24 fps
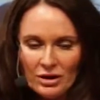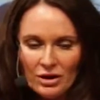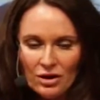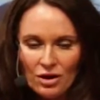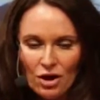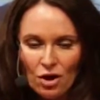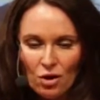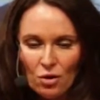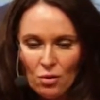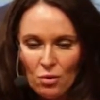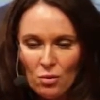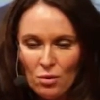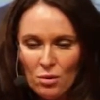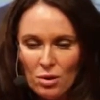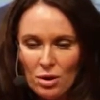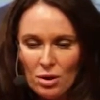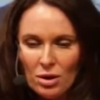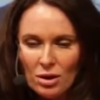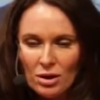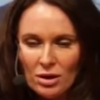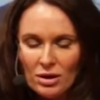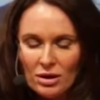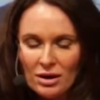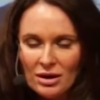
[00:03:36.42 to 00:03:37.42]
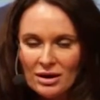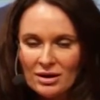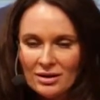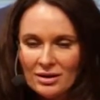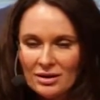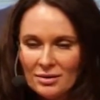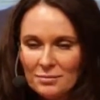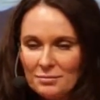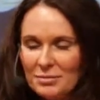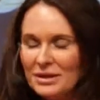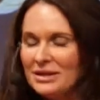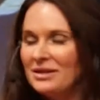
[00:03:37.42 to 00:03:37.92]
you know,
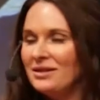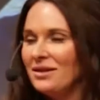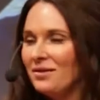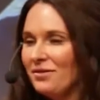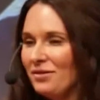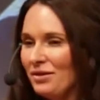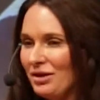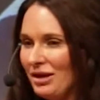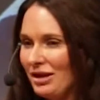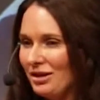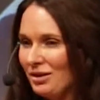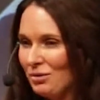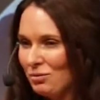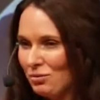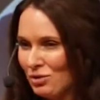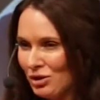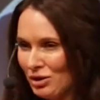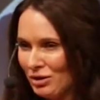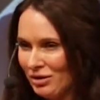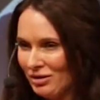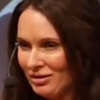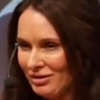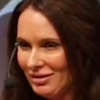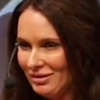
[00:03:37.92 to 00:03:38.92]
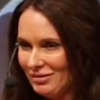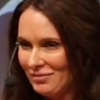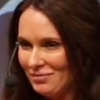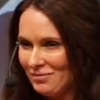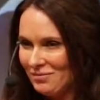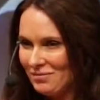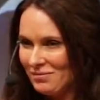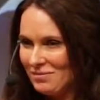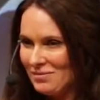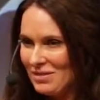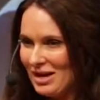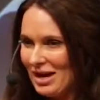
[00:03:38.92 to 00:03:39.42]
be different in the world.
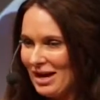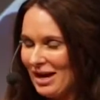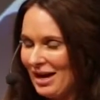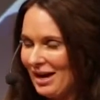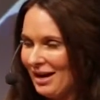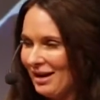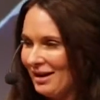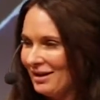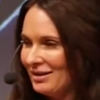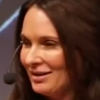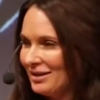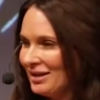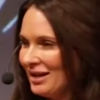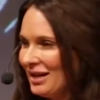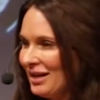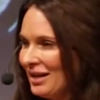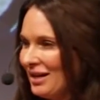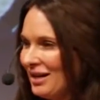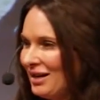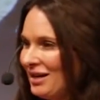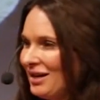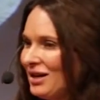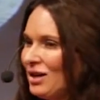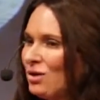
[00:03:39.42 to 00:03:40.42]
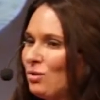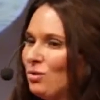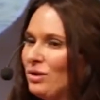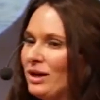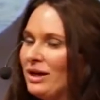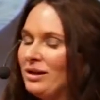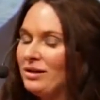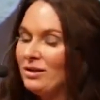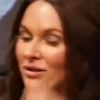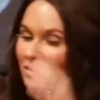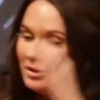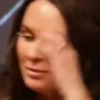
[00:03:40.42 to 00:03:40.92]
And when
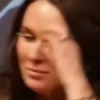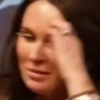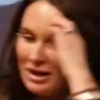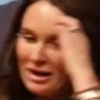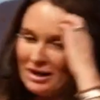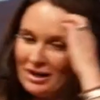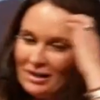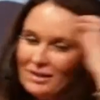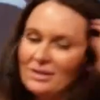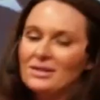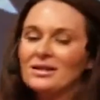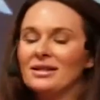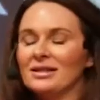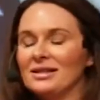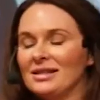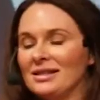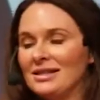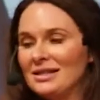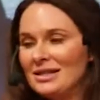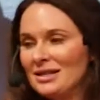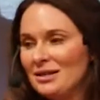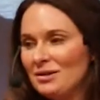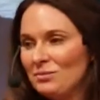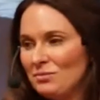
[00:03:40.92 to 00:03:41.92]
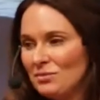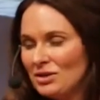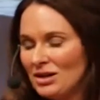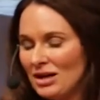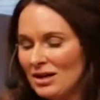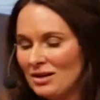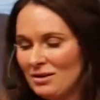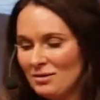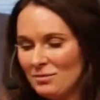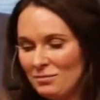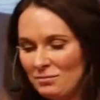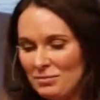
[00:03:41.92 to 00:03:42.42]
I look at my esteemed
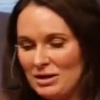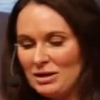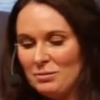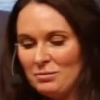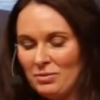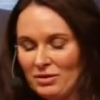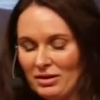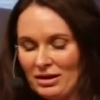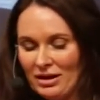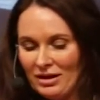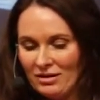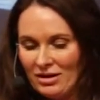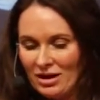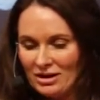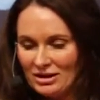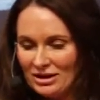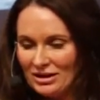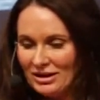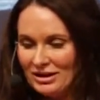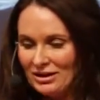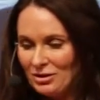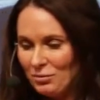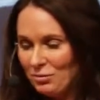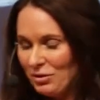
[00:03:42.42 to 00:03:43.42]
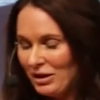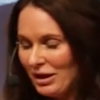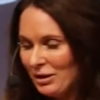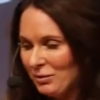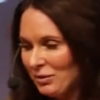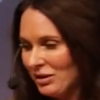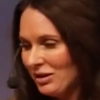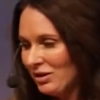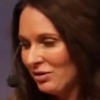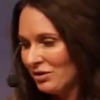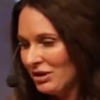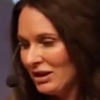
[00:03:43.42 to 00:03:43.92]
people that I get to
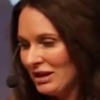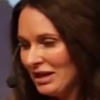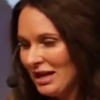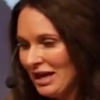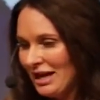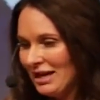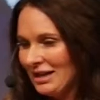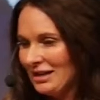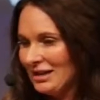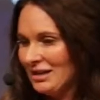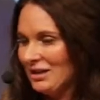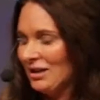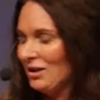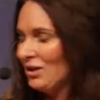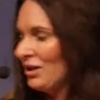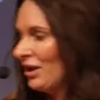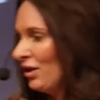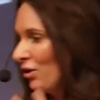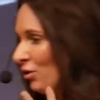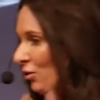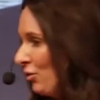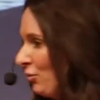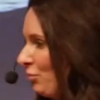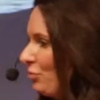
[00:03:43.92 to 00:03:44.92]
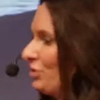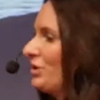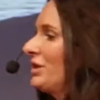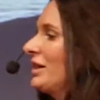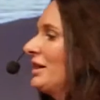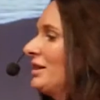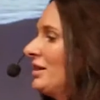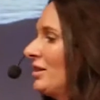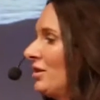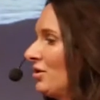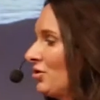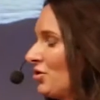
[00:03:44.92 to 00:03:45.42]
play with here tonight, and they're
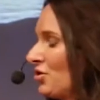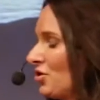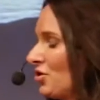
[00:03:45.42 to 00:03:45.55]
presented their